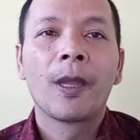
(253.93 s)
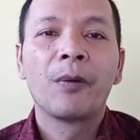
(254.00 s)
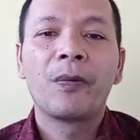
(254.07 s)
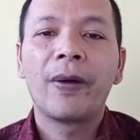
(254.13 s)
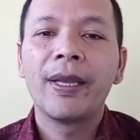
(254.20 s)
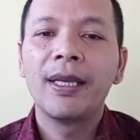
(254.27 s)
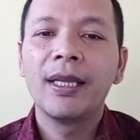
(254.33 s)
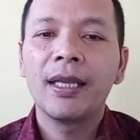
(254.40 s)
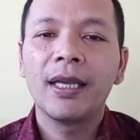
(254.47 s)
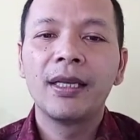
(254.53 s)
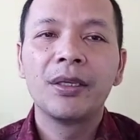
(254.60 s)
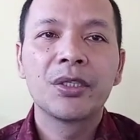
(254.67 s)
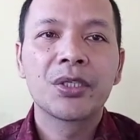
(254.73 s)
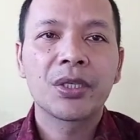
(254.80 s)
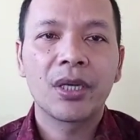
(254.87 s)
Finding and
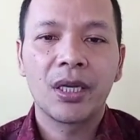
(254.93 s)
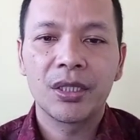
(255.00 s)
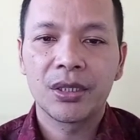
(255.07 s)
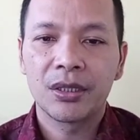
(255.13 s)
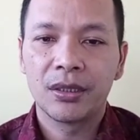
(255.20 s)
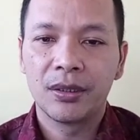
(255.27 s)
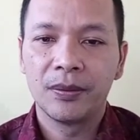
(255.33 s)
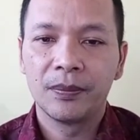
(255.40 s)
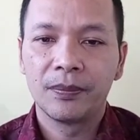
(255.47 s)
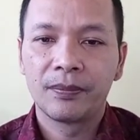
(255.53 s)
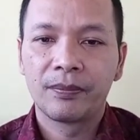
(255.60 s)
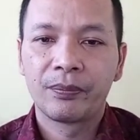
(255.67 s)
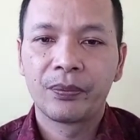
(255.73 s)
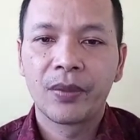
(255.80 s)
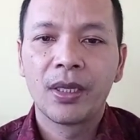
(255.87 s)
discussion.
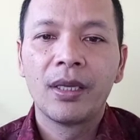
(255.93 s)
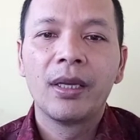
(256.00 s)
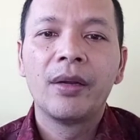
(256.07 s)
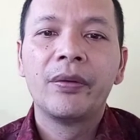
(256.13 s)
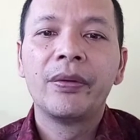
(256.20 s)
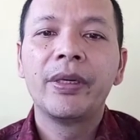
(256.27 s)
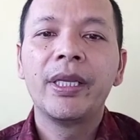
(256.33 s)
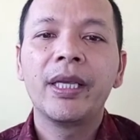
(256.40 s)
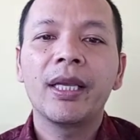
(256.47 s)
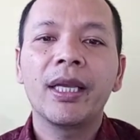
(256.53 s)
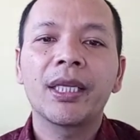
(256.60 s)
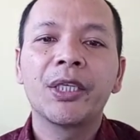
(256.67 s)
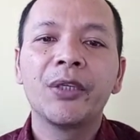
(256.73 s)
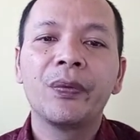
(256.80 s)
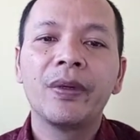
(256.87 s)
Reading
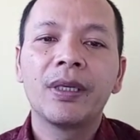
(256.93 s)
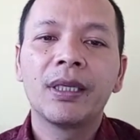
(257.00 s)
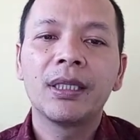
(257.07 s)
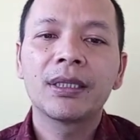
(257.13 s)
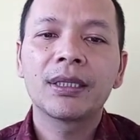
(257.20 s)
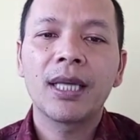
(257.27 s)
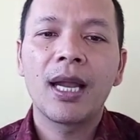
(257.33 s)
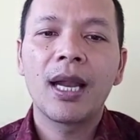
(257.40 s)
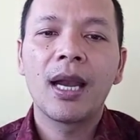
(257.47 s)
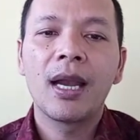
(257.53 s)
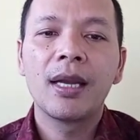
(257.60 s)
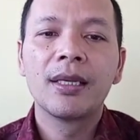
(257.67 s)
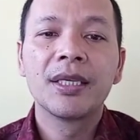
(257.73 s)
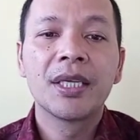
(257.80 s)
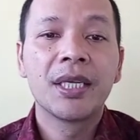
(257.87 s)
activities are
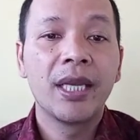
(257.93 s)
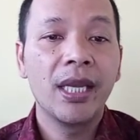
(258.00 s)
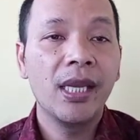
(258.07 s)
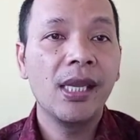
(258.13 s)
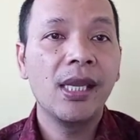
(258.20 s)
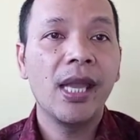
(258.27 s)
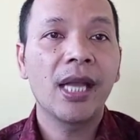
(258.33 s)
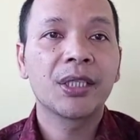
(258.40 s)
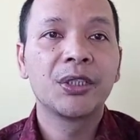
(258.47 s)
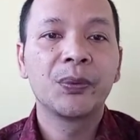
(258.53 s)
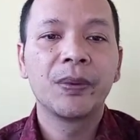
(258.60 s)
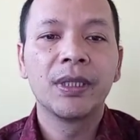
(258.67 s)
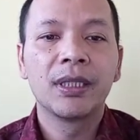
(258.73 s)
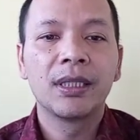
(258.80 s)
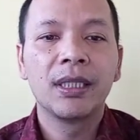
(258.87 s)
the key
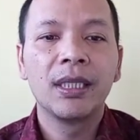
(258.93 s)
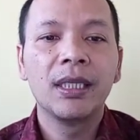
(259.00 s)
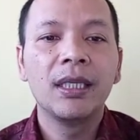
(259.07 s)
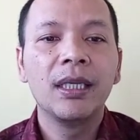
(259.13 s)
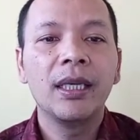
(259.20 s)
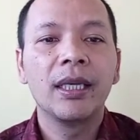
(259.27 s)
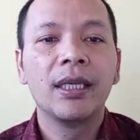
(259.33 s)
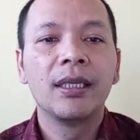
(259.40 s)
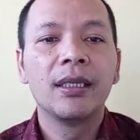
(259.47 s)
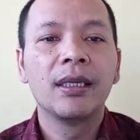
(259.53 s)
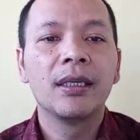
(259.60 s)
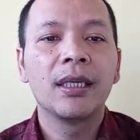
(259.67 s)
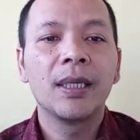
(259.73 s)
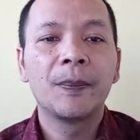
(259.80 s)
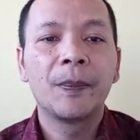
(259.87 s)
activity in
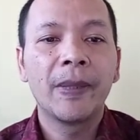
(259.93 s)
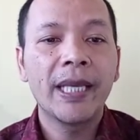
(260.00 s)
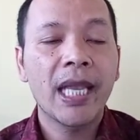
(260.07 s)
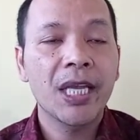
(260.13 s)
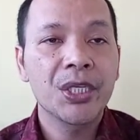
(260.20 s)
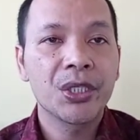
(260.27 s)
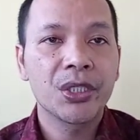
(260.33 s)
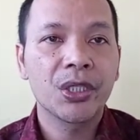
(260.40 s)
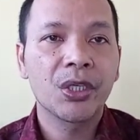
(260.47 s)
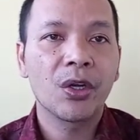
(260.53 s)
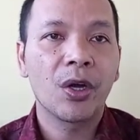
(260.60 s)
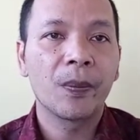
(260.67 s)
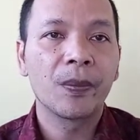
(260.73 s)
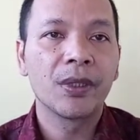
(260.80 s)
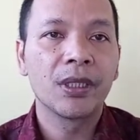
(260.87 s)
the application
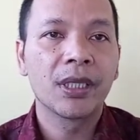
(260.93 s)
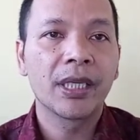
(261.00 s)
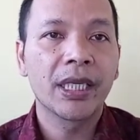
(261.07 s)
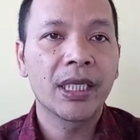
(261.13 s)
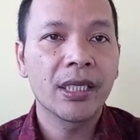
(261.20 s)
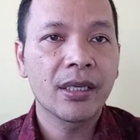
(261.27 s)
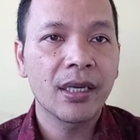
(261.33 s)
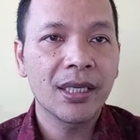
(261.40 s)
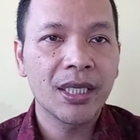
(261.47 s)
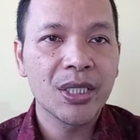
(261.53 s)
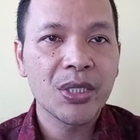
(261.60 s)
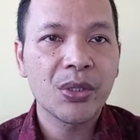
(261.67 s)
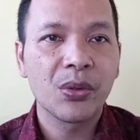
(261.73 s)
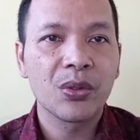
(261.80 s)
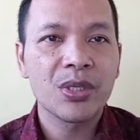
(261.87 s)
of the critical
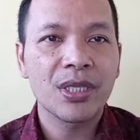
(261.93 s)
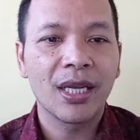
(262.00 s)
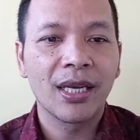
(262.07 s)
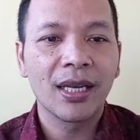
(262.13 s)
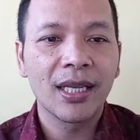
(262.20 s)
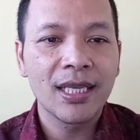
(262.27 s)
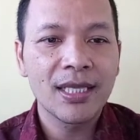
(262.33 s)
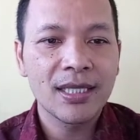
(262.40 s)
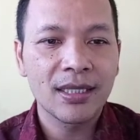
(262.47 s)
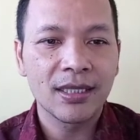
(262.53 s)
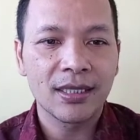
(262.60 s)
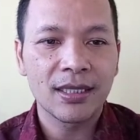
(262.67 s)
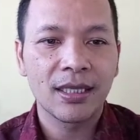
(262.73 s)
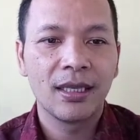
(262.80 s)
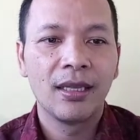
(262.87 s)
discourse analysis.